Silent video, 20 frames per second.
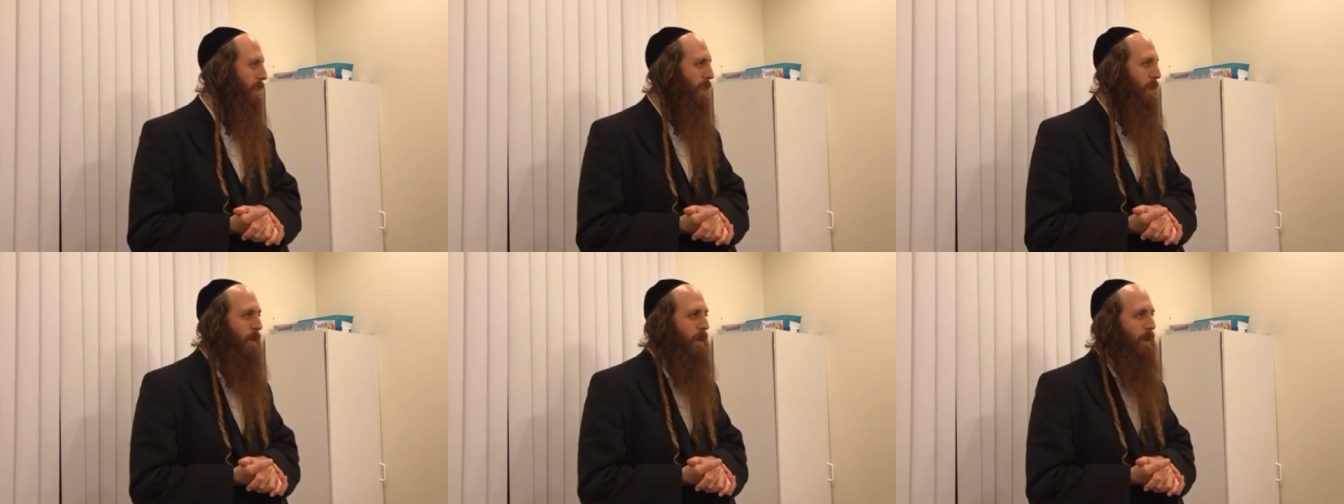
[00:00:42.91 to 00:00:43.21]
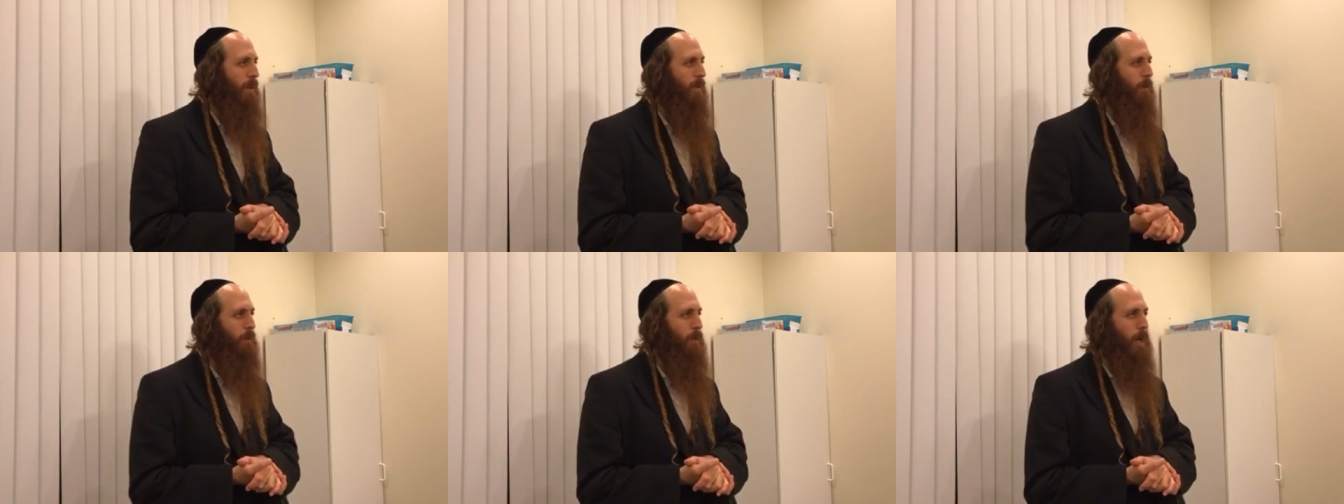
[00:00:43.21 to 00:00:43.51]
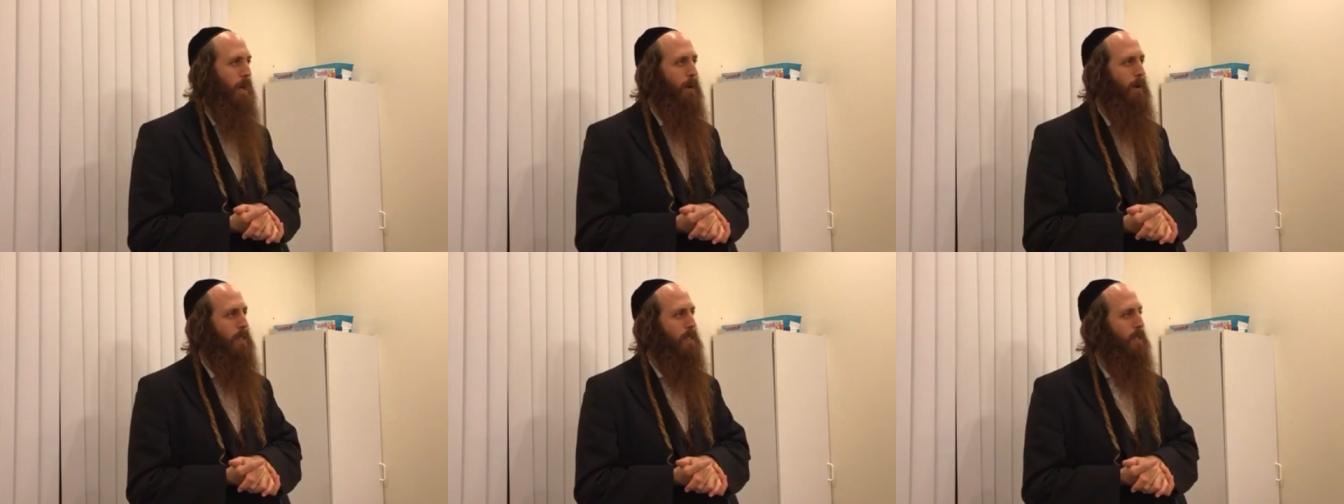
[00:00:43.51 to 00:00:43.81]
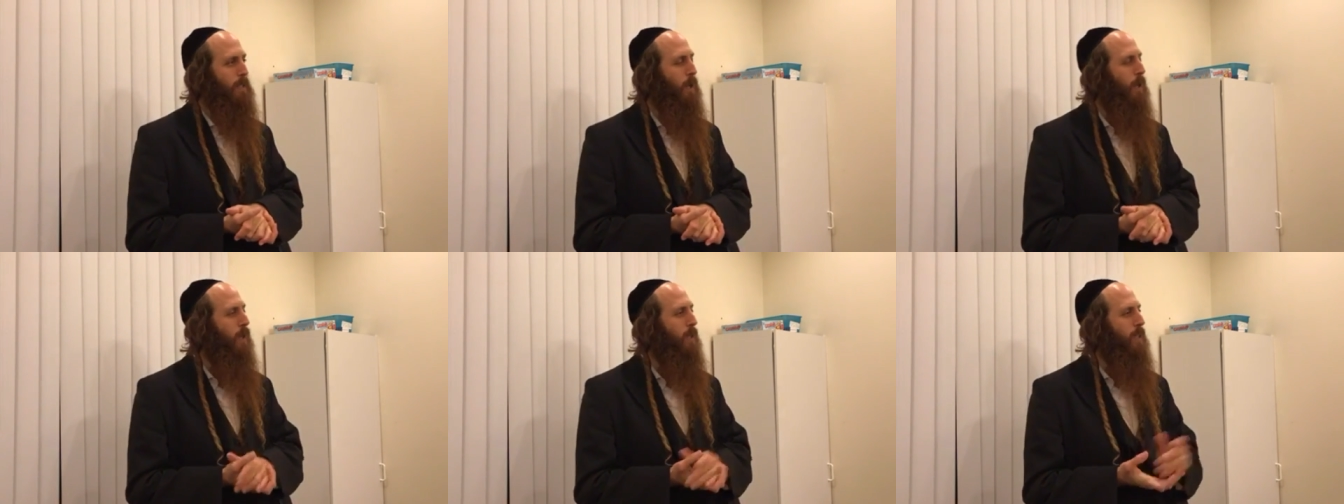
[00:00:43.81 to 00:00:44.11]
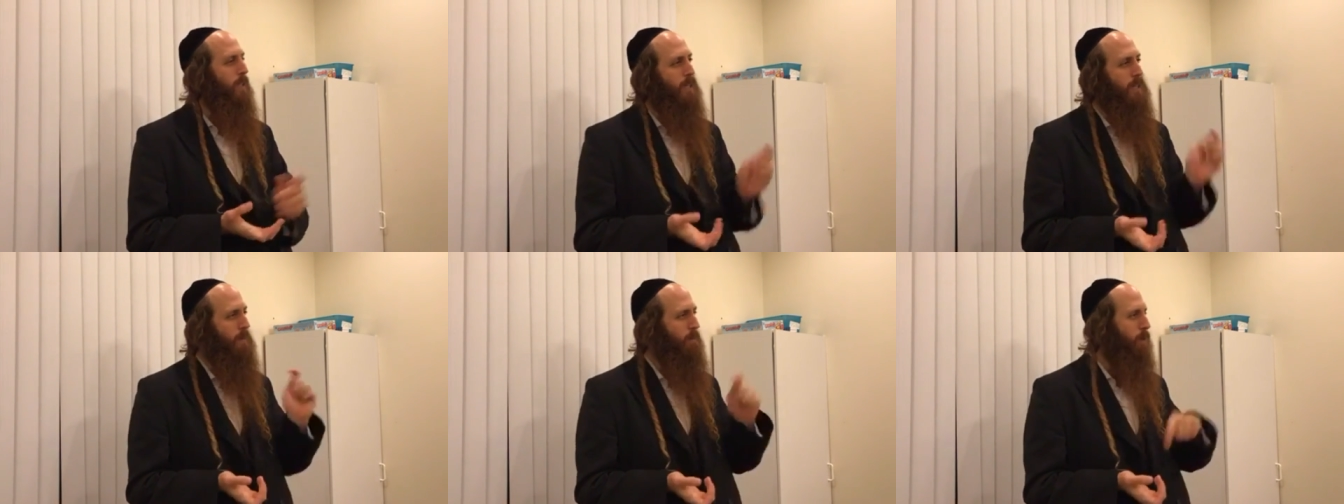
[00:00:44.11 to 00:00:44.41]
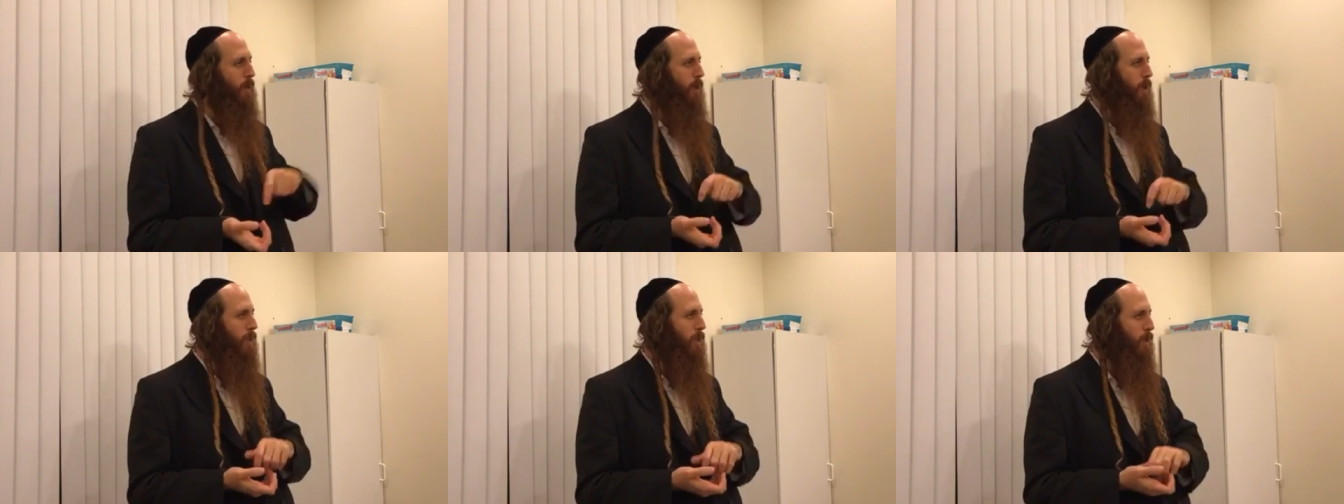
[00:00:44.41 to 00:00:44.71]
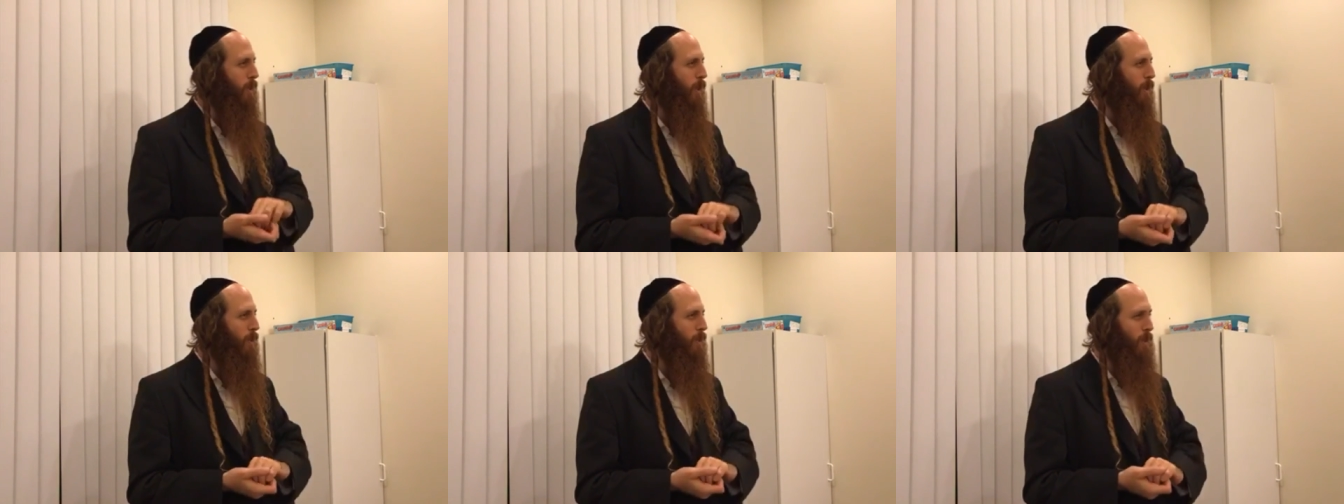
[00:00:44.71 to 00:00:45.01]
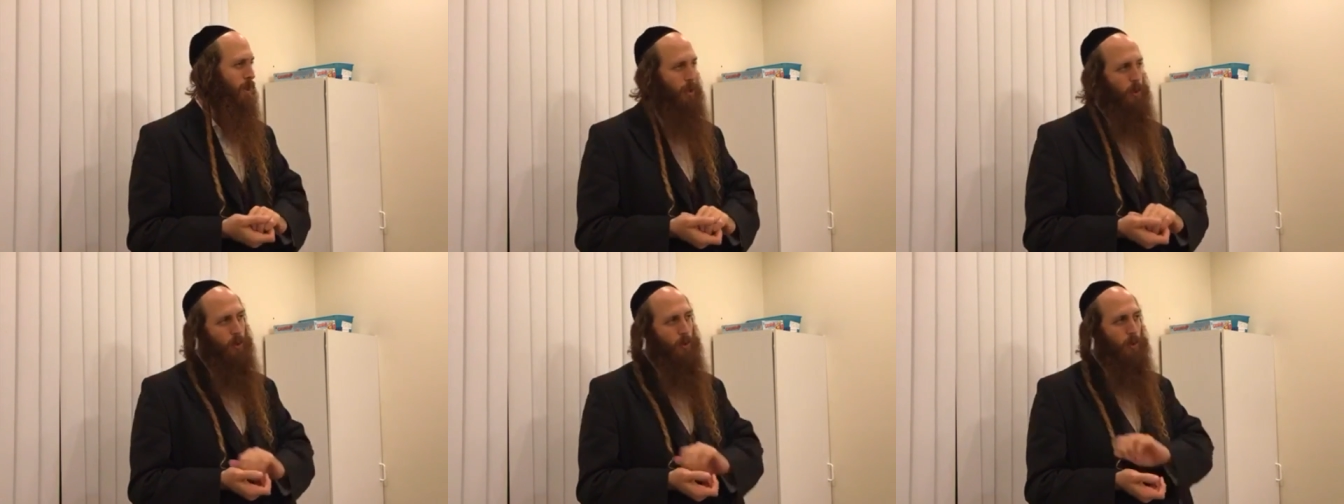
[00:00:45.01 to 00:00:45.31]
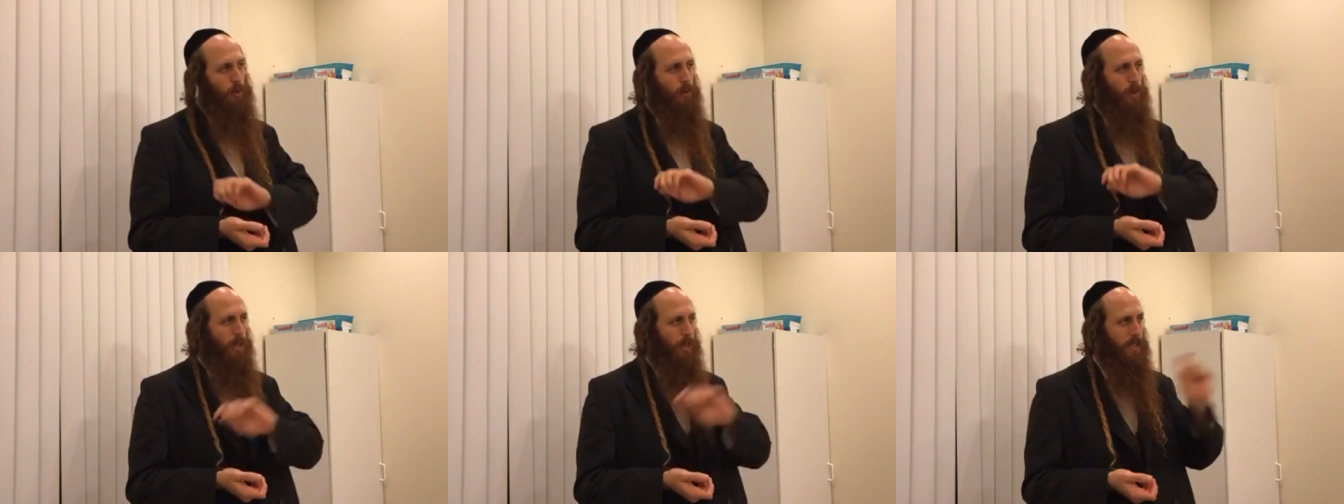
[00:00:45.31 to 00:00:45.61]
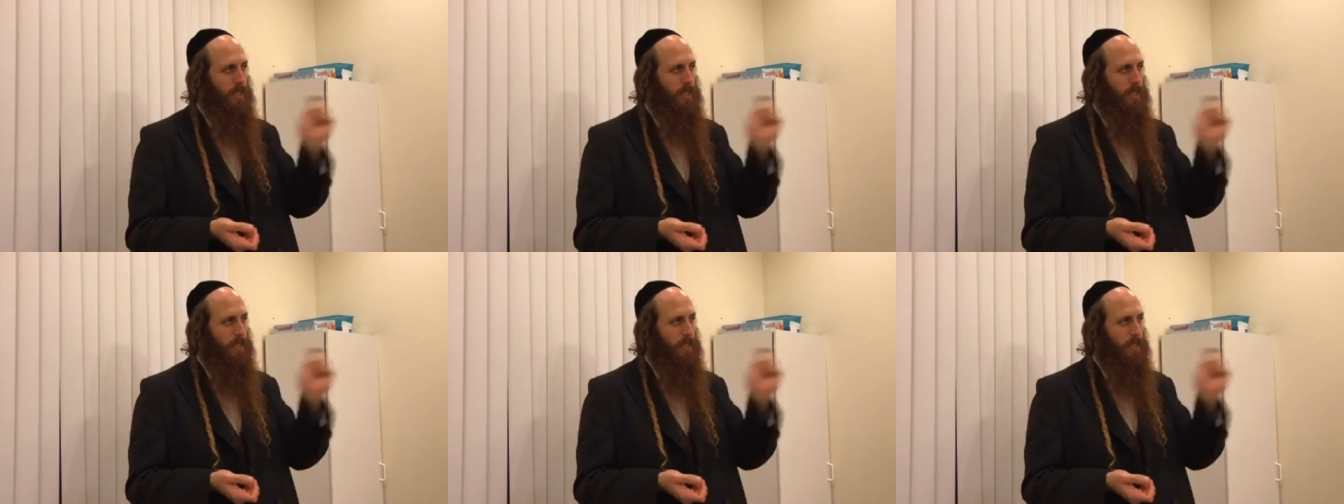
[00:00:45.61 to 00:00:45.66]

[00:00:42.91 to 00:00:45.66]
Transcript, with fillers: The parents told him, you need to go to shul.